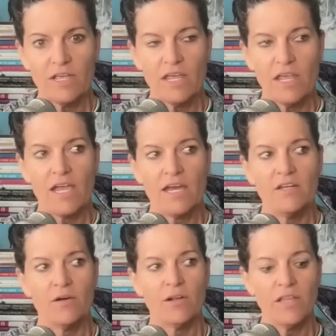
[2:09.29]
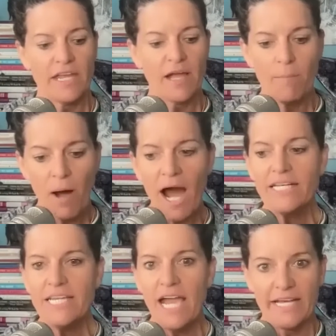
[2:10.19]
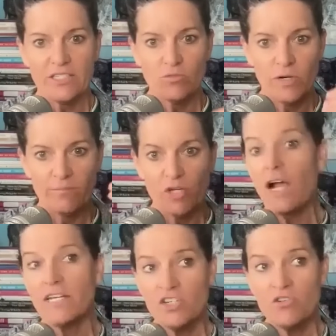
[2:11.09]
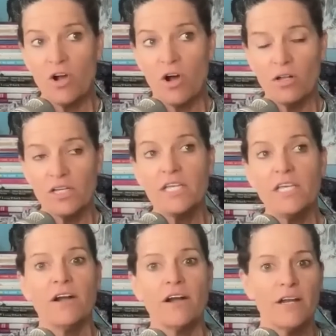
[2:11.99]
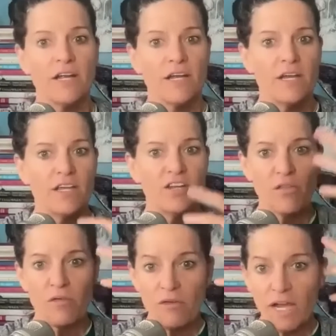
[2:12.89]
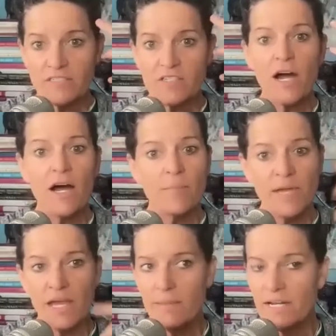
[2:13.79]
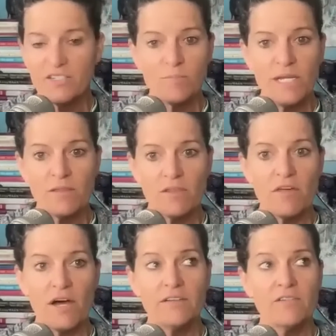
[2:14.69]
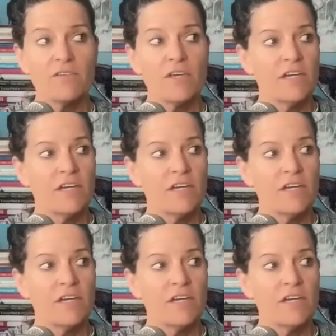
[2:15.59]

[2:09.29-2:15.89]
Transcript: And like a podcast, when I'm talking to you all here, you know, the thoughts come and then I speak the thoughts.